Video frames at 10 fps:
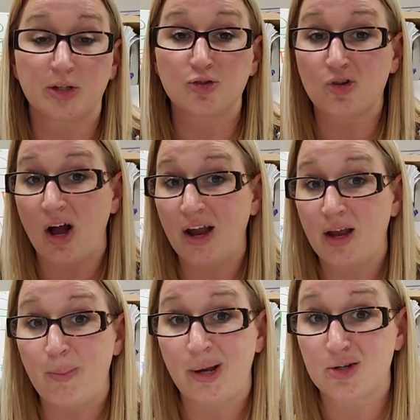drawing
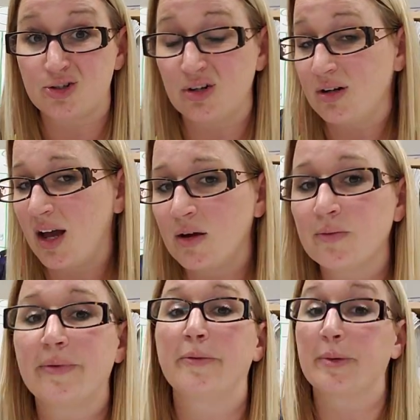a picture. Now,
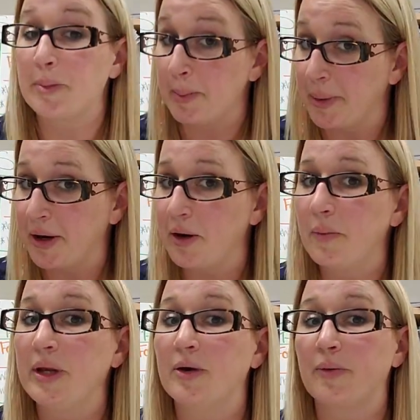remember,
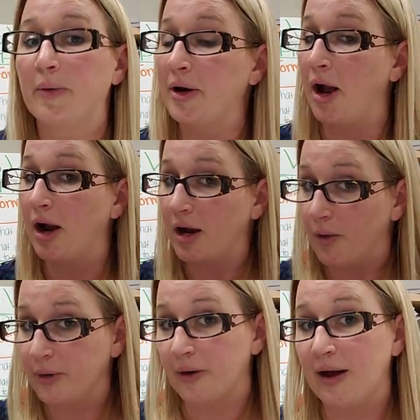we
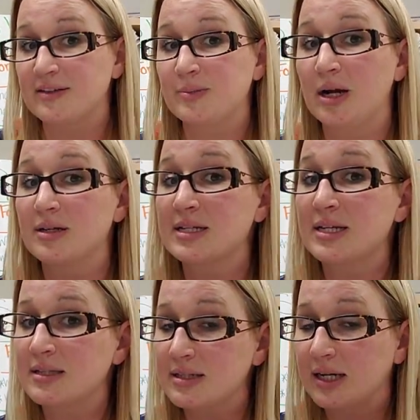don't have to be
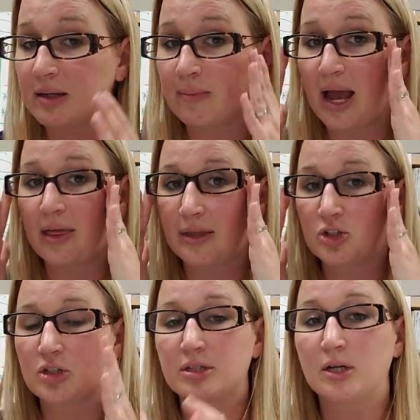artistic in math.
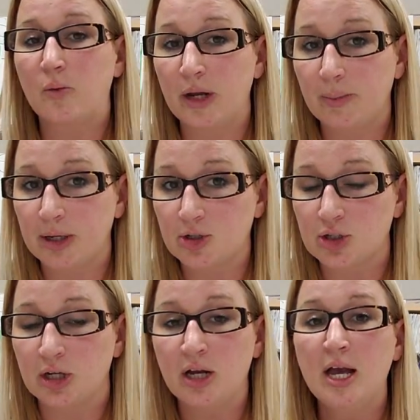It's just a quick
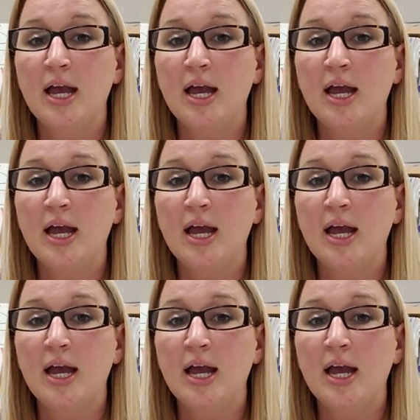picture.